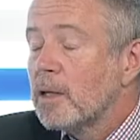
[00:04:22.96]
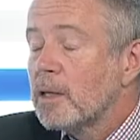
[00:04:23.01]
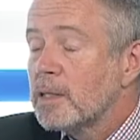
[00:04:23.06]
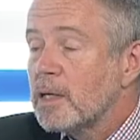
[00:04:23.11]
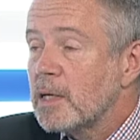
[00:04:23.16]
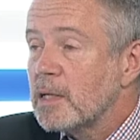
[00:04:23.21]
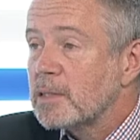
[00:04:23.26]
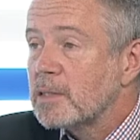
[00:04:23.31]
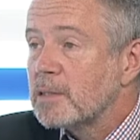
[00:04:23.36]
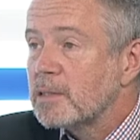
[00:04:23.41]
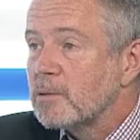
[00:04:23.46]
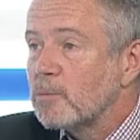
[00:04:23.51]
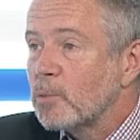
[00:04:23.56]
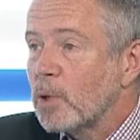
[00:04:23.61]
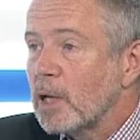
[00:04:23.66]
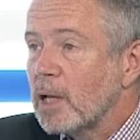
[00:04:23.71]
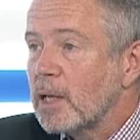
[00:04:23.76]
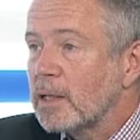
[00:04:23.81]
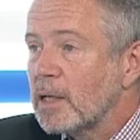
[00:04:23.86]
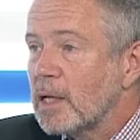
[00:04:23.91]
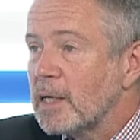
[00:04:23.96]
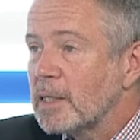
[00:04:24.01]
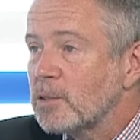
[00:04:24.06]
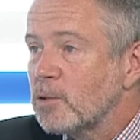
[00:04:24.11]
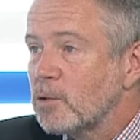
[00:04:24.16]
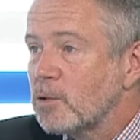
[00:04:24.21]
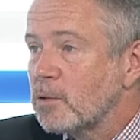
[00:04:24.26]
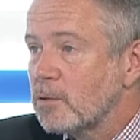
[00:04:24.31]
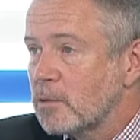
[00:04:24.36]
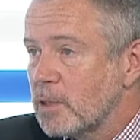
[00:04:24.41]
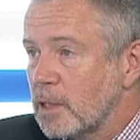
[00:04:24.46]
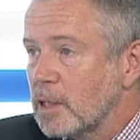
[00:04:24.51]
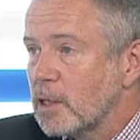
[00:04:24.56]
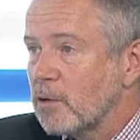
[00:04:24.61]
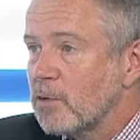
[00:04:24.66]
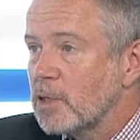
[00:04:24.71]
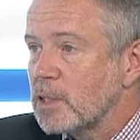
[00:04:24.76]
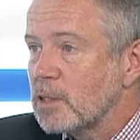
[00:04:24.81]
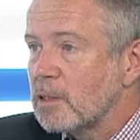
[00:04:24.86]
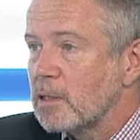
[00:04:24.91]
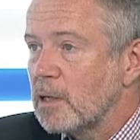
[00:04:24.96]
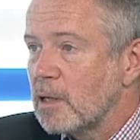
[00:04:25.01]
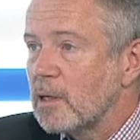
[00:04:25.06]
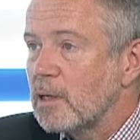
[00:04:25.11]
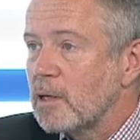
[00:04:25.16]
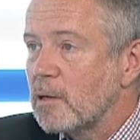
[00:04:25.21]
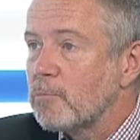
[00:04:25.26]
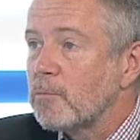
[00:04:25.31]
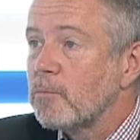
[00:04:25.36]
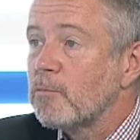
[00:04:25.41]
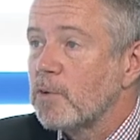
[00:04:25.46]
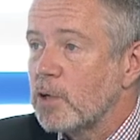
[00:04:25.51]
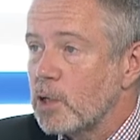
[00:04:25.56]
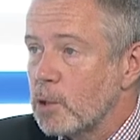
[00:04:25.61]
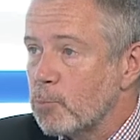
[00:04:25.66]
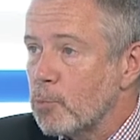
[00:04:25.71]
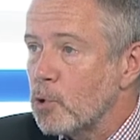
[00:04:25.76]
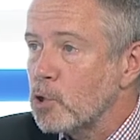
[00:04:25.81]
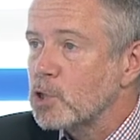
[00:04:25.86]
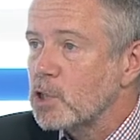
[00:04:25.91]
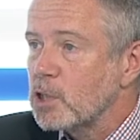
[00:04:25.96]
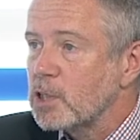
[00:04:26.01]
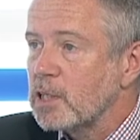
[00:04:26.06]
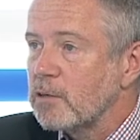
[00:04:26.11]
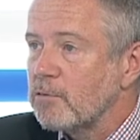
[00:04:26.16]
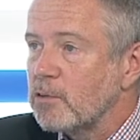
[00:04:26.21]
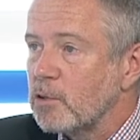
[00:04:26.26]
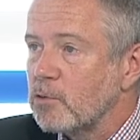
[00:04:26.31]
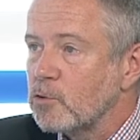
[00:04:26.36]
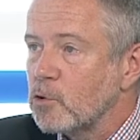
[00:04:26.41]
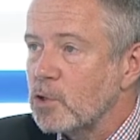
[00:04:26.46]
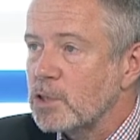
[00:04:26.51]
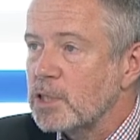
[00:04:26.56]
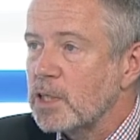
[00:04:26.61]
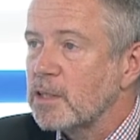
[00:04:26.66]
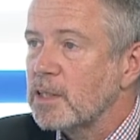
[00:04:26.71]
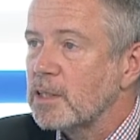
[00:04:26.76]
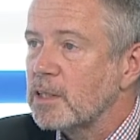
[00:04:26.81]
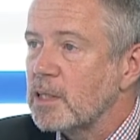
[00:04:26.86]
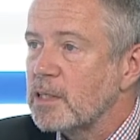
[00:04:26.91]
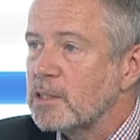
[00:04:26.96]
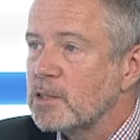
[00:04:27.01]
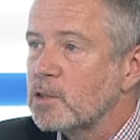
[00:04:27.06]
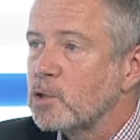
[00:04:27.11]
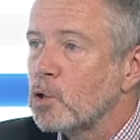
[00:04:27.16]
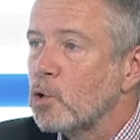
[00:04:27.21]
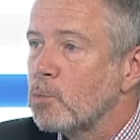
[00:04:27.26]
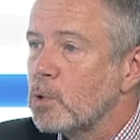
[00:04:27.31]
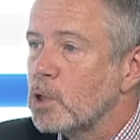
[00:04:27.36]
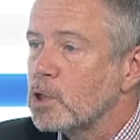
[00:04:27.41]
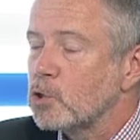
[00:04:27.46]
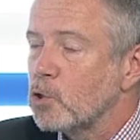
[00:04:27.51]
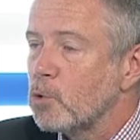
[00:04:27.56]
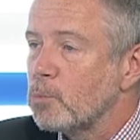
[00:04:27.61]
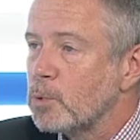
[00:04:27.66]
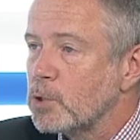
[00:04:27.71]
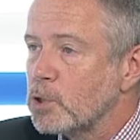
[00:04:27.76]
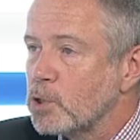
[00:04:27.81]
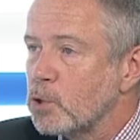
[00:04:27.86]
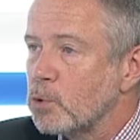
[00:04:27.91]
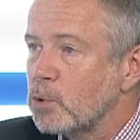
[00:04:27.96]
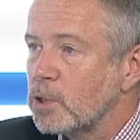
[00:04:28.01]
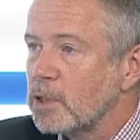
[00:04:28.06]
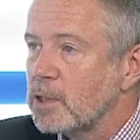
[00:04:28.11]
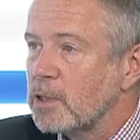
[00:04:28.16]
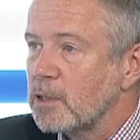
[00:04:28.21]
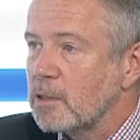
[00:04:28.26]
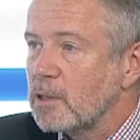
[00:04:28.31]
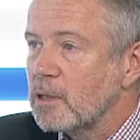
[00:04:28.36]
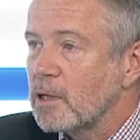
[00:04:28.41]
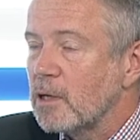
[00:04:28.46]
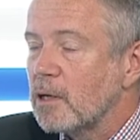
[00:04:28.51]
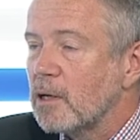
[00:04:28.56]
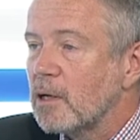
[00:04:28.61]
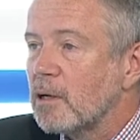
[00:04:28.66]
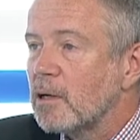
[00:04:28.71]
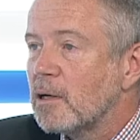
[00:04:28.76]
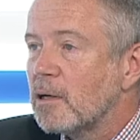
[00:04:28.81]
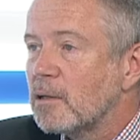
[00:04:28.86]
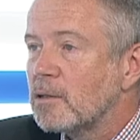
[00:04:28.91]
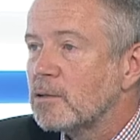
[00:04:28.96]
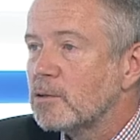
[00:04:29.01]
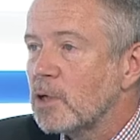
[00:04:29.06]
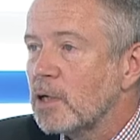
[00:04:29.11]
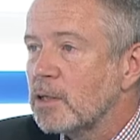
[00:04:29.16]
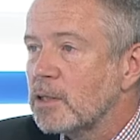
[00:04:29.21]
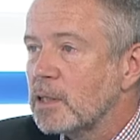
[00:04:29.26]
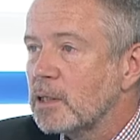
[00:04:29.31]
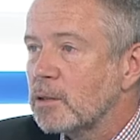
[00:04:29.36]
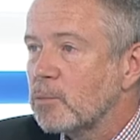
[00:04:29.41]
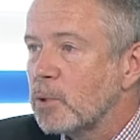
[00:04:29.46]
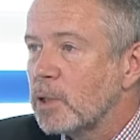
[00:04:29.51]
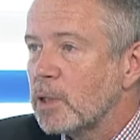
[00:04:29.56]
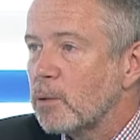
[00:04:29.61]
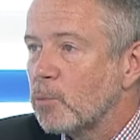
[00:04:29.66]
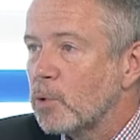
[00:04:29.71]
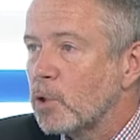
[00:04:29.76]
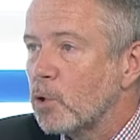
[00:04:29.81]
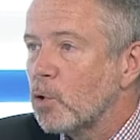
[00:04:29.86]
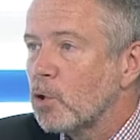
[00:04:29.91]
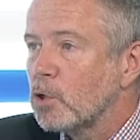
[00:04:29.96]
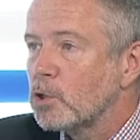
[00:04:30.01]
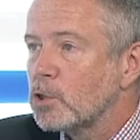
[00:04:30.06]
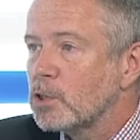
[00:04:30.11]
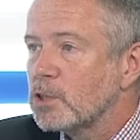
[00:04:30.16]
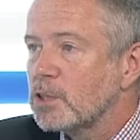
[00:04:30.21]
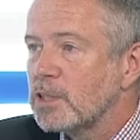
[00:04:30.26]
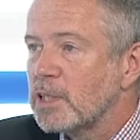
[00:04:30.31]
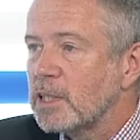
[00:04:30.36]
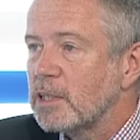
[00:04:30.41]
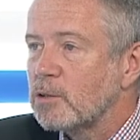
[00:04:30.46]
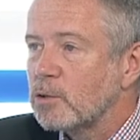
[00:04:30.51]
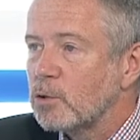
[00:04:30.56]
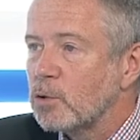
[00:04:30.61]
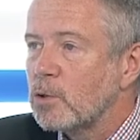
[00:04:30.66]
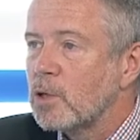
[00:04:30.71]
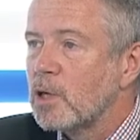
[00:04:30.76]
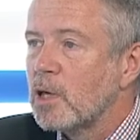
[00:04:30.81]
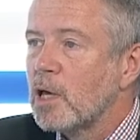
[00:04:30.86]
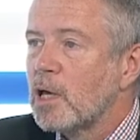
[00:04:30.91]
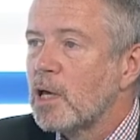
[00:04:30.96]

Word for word: Yes, well, I'd like to think of it very positively, of course. I think there's so much opportunity. So I think we all just need to